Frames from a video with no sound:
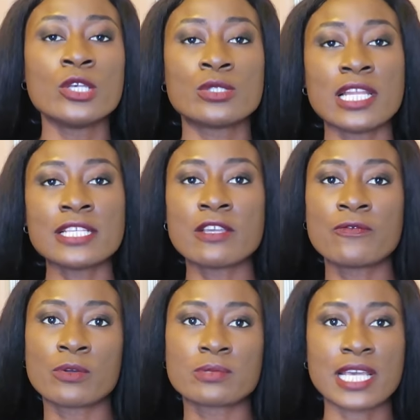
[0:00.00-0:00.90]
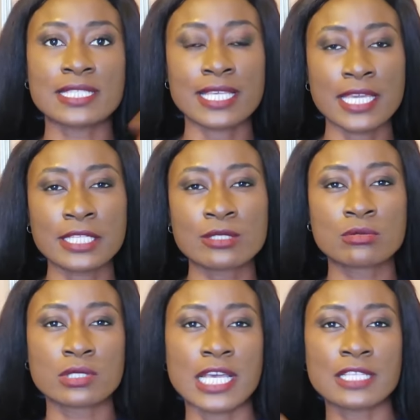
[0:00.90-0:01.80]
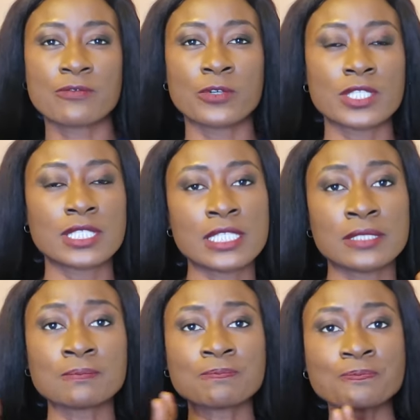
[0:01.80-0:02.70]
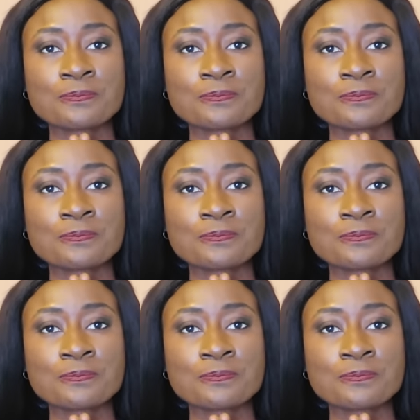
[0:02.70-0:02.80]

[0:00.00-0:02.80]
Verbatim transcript: so let's say from size 8 to size 14